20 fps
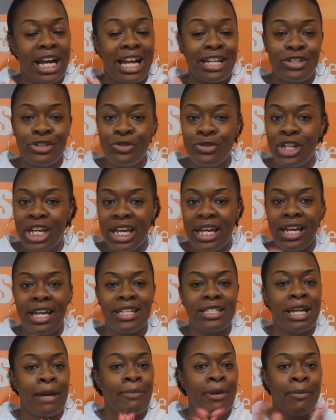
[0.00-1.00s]
Got two
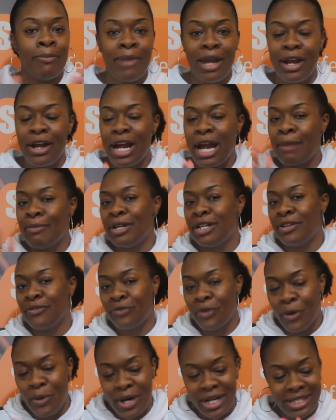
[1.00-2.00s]
kids. I've been married. I've been
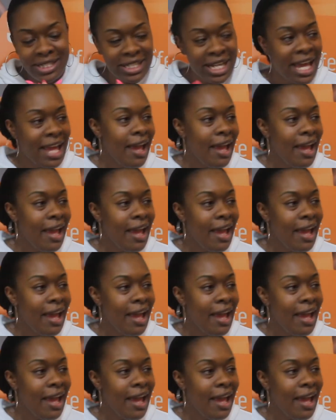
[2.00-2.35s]
divorced.